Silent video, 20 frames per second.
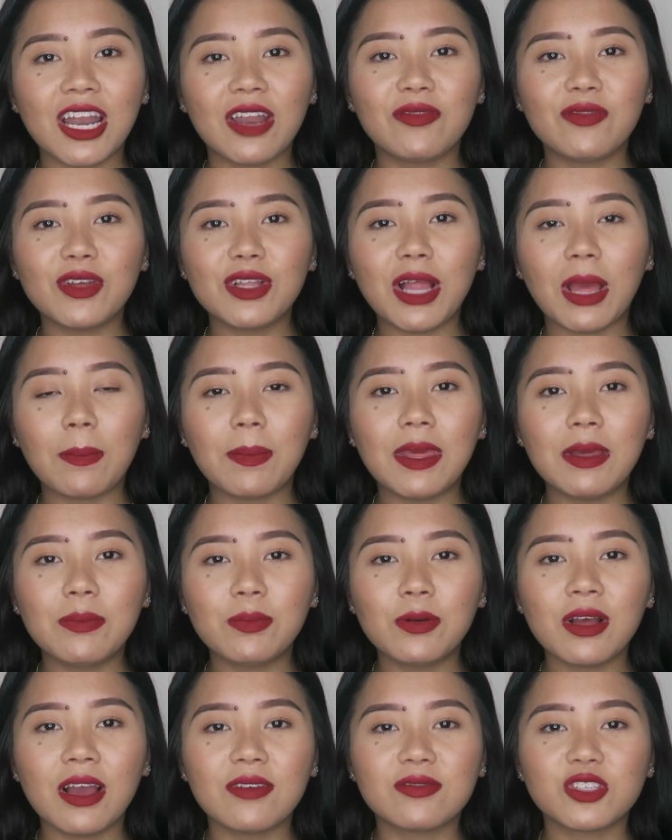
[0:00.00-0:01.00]
I feel like
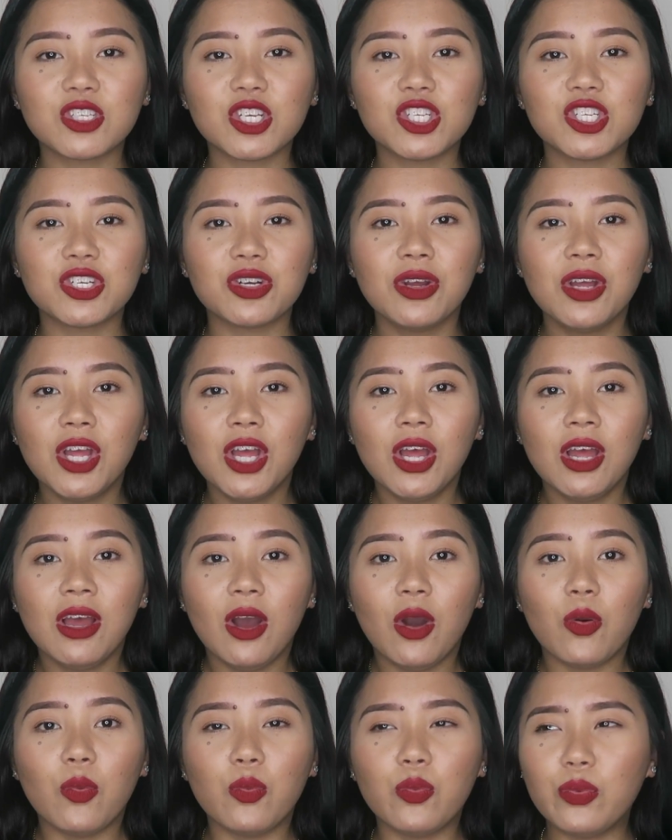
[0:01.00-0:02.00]
people have such a
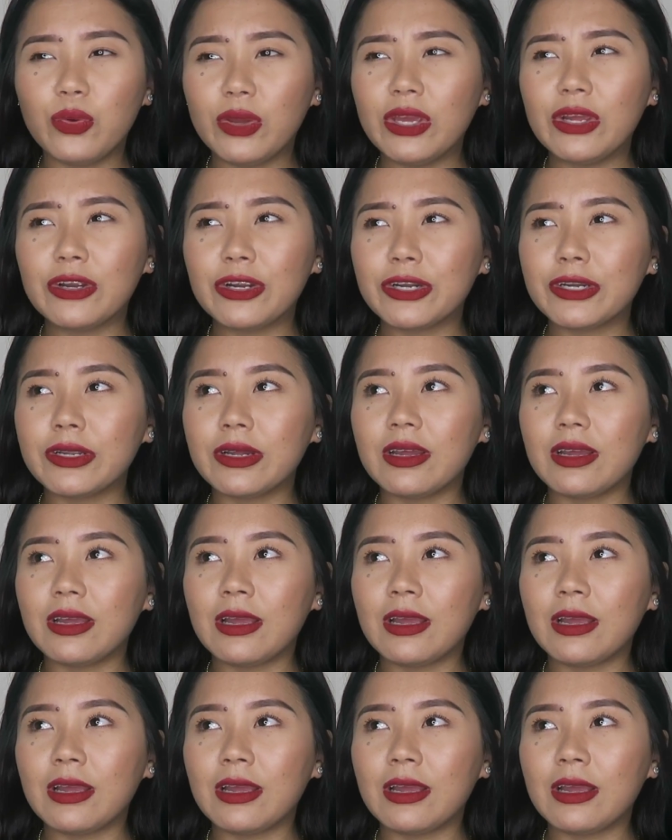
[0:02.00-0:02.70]
weird